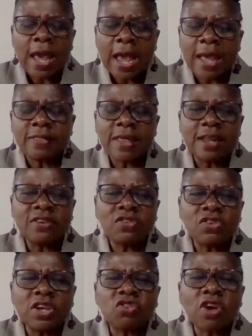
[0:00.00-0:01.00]
And then
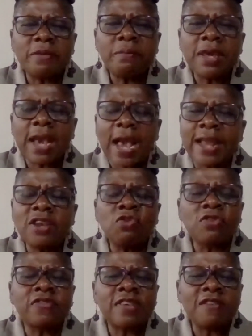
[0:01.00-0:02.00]
she told me, Anne,
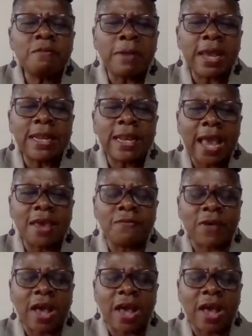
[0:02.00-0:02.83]
you saved my life.